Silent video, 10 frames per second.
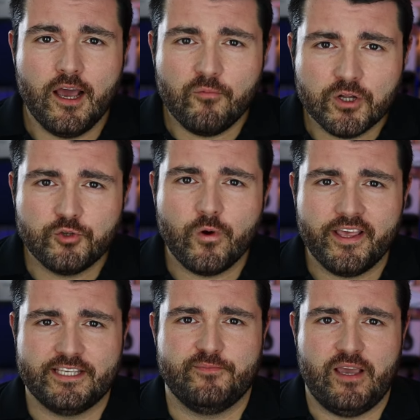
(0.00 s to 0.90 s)
what do
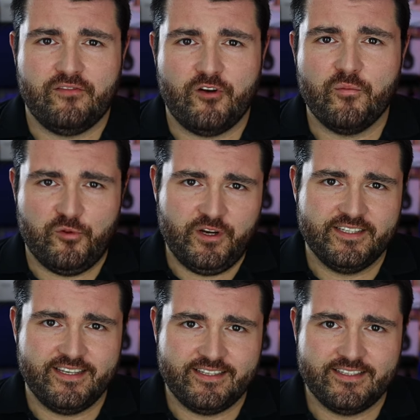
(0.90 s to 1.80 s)
I expect from three
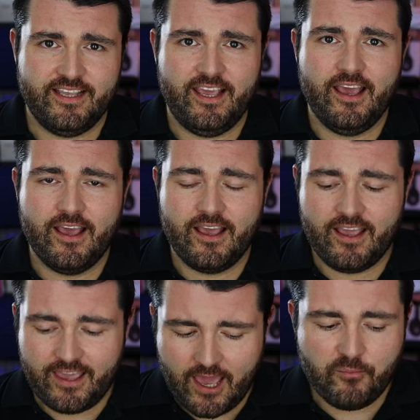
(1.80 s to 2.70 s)
sixty
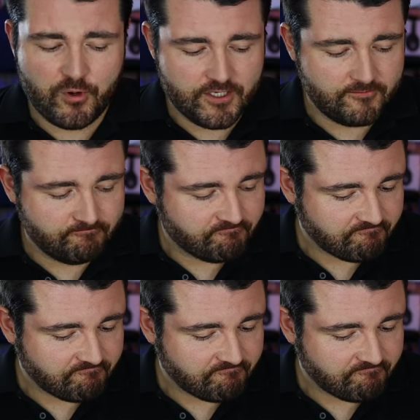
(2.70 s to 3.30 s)
cameras?